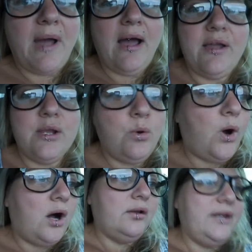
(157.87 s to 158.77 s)
about
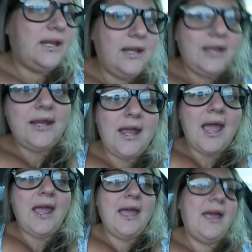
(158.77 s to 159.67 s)
equality
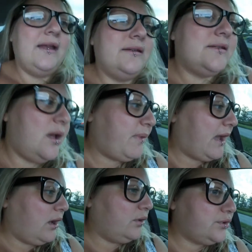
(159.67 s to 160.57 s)
and
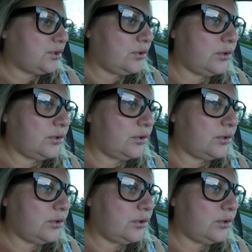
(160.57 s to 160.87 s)
about,